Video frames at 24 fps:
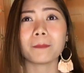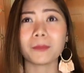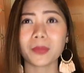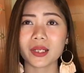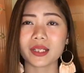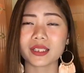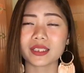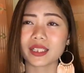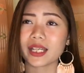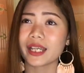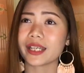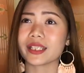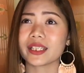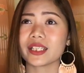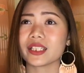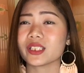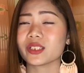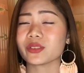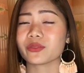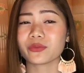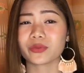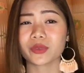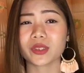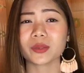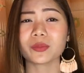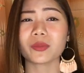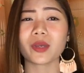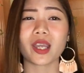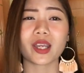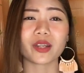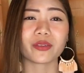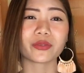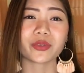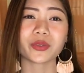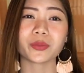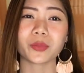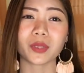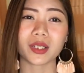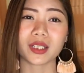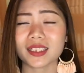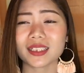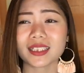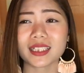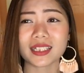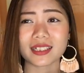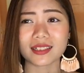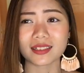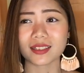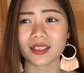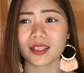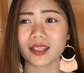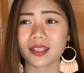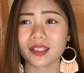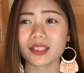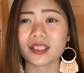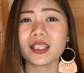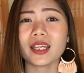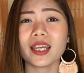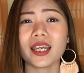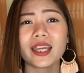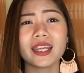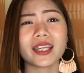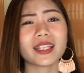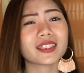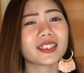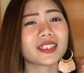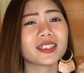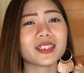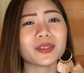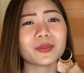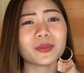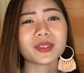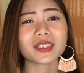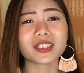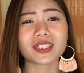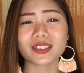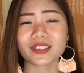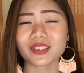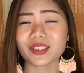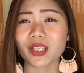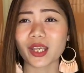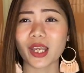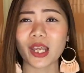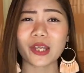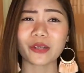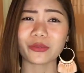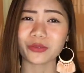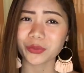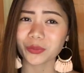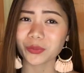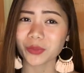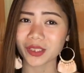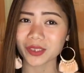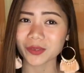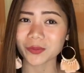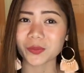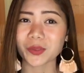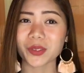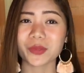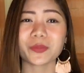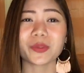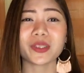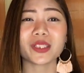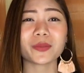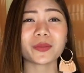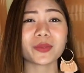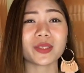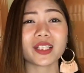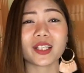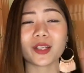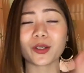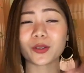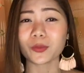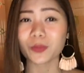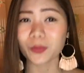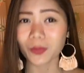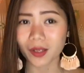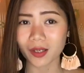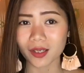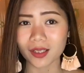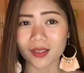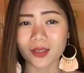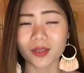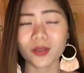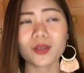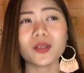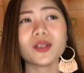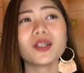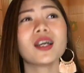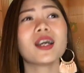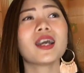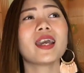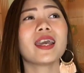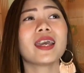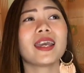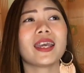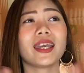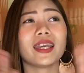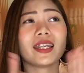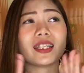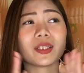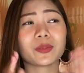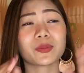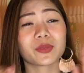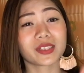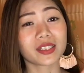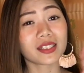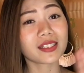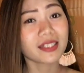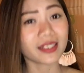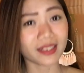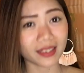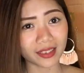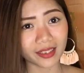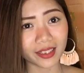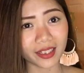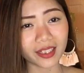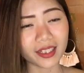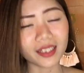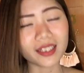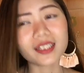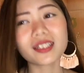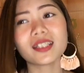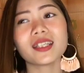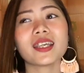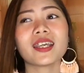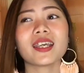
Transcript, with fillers: but I cannot film every month kasi hindi naman kasi every month may binibili akong bago, and I'm still studying.